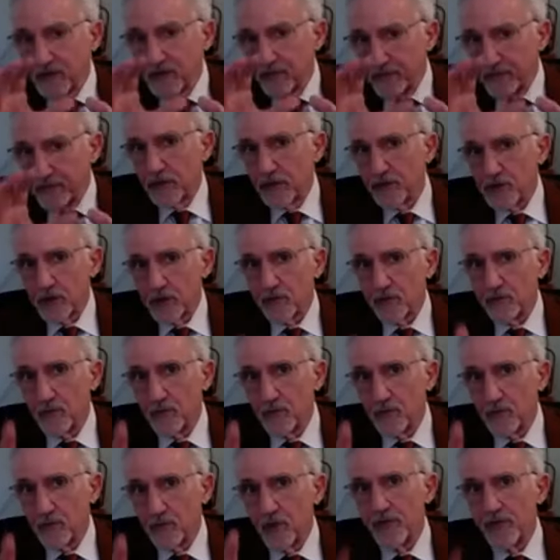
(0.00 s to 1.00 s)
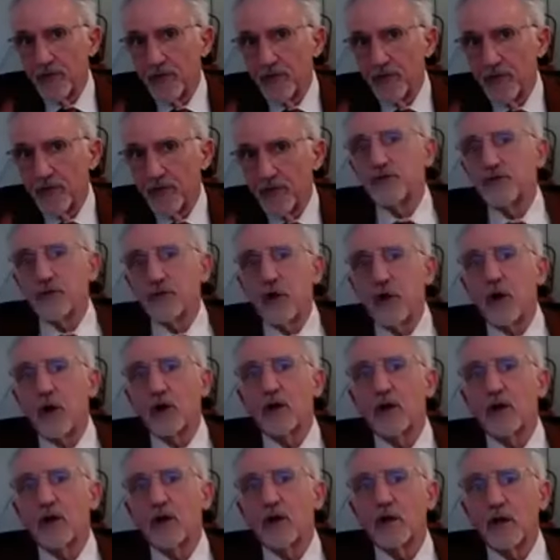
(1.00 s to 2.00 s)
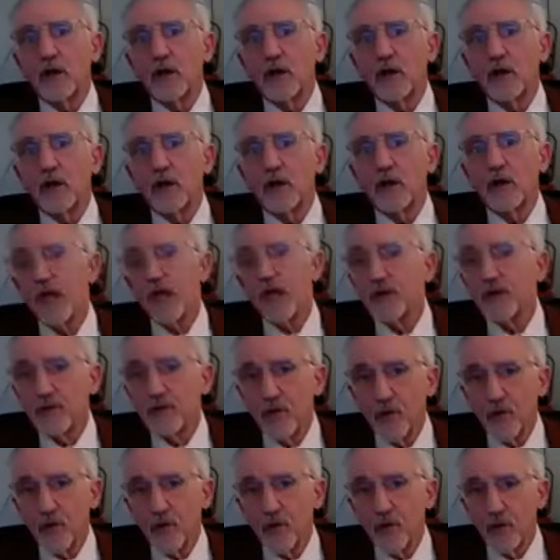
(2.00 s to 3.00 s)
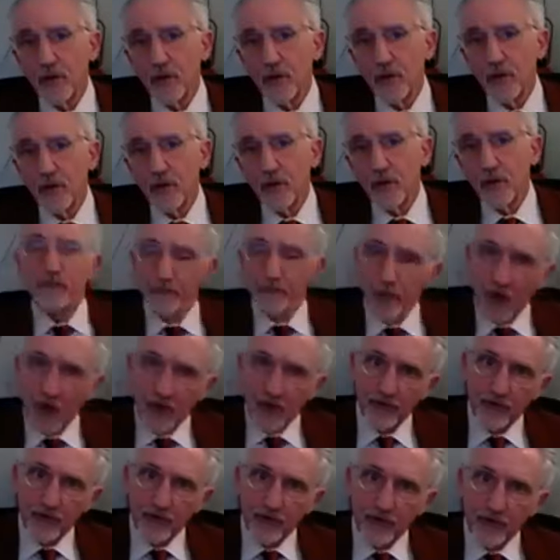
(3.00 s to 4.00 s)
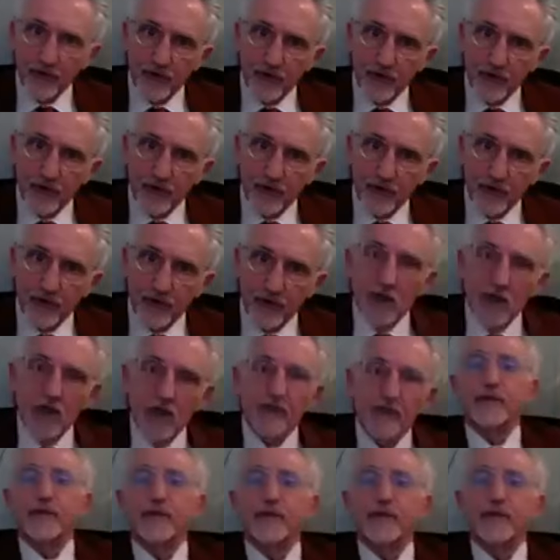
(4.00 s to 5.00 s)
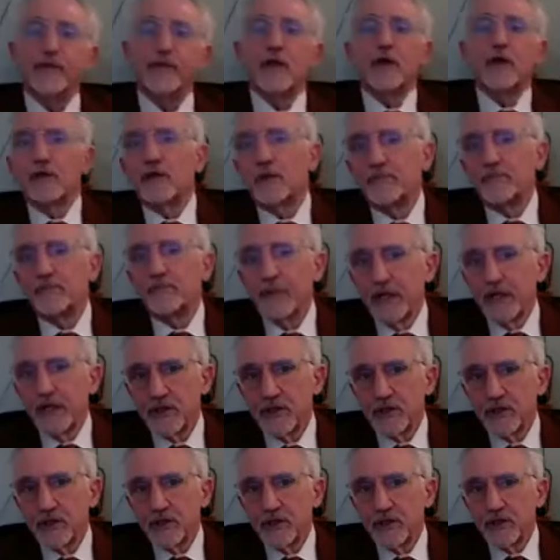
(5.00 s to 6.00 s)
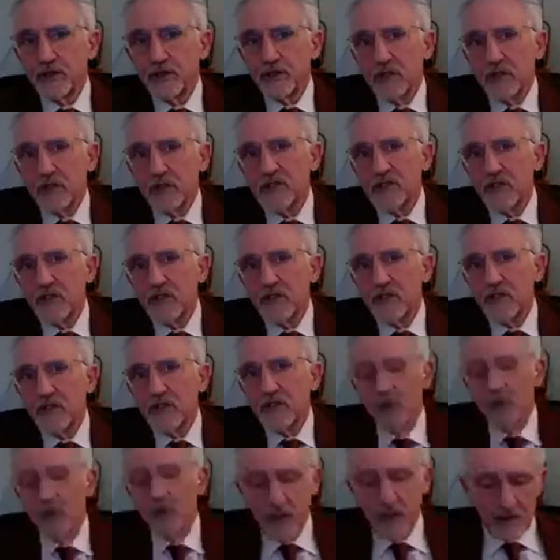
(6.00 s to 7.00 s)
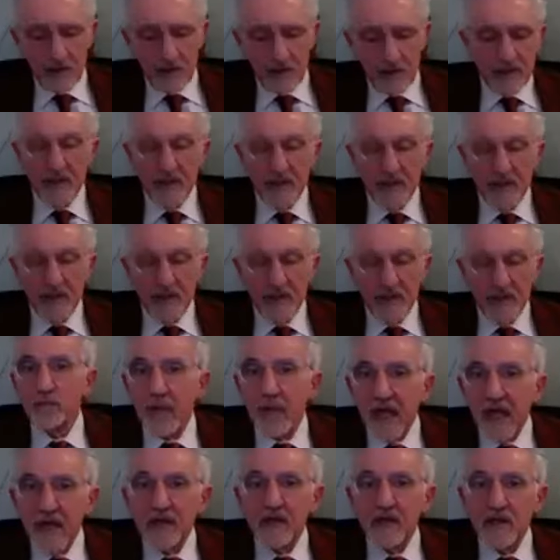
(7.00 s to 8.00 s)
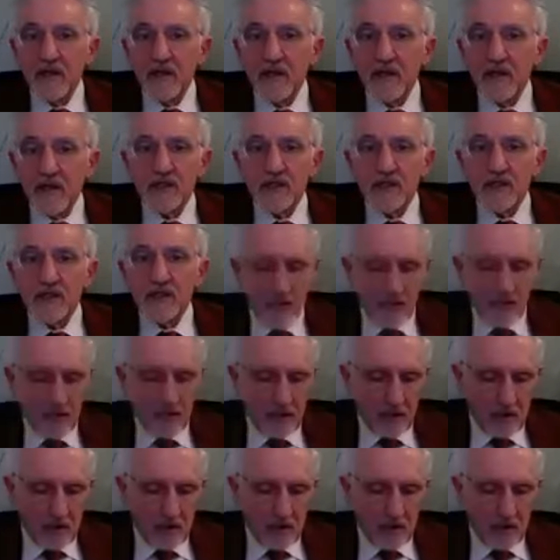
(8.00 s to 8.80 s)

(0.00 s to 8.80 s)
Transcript: Belgium with the withdrawal of NATO headquarters from Brussels if the Belgian legislature didn't amend its